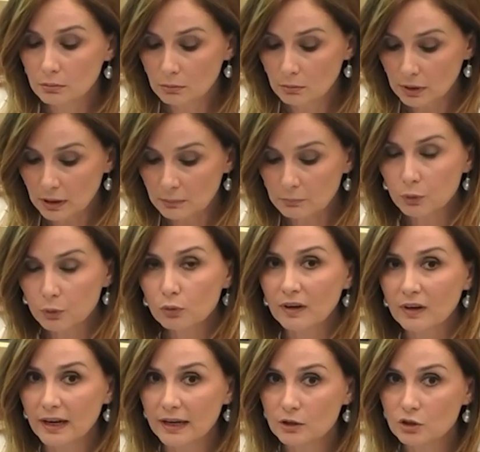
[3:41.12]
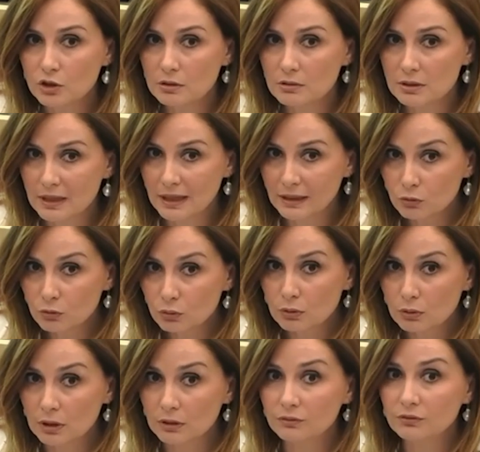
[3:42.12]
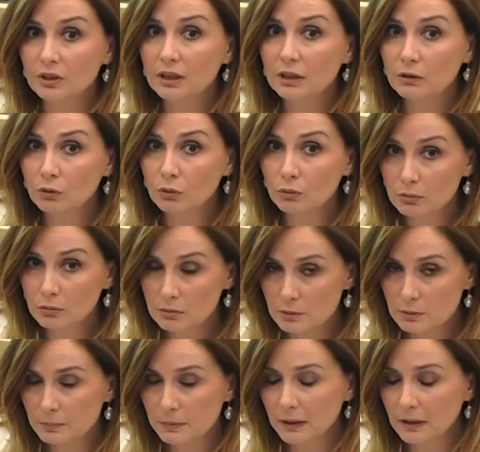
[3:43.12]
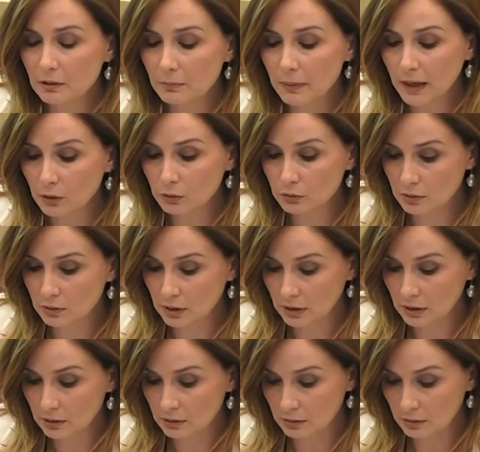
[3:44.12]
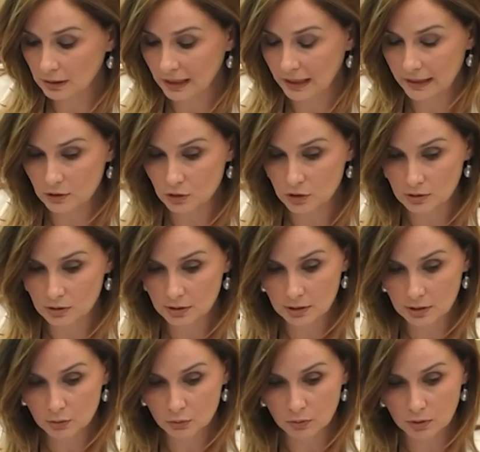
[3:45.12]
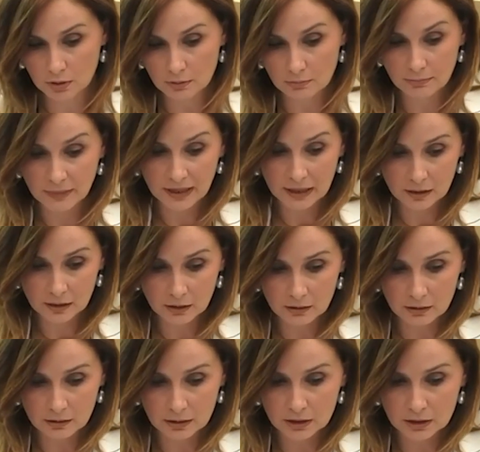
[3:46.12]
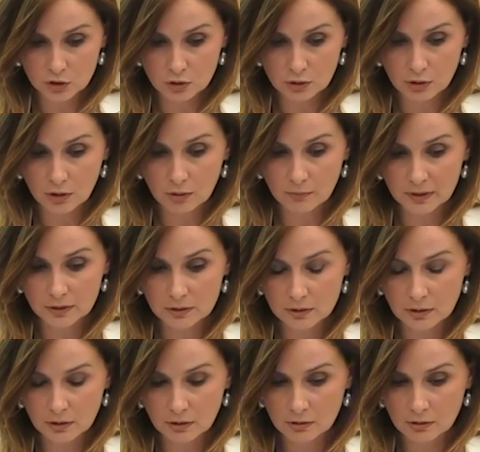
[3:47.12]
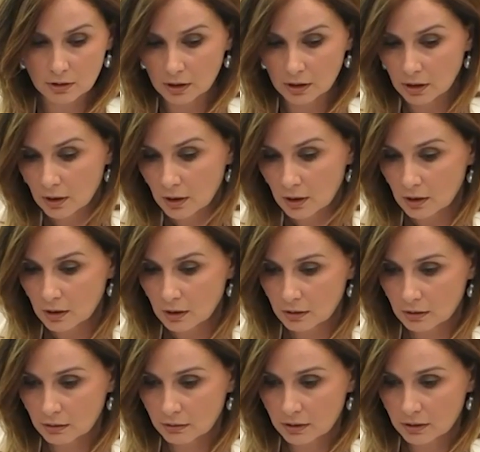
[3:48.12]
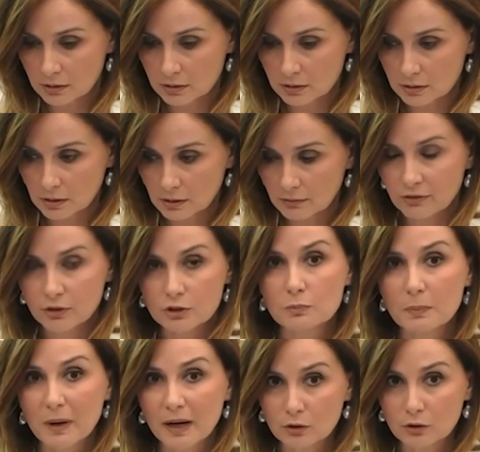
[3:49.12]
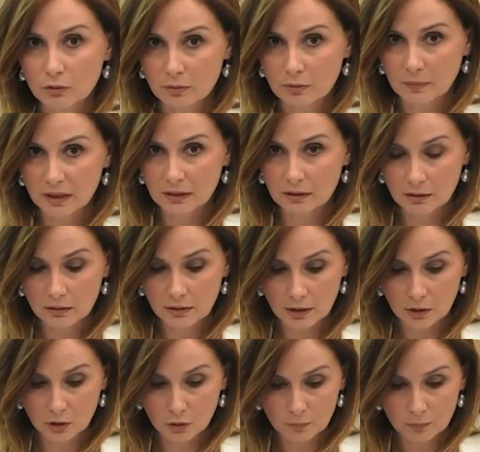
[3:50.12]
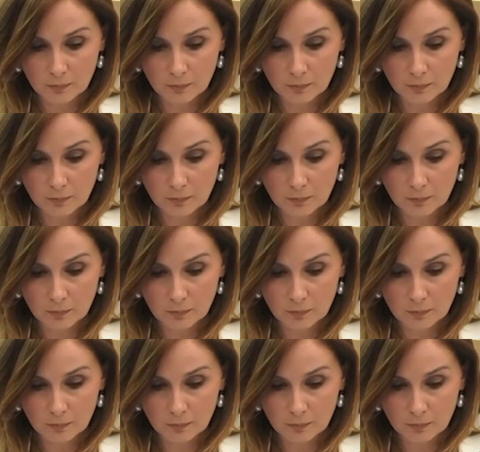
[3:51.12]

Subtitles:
improve elections and to continue speak about the elections. These were my initial comments on this first part of the meeting. Thank you.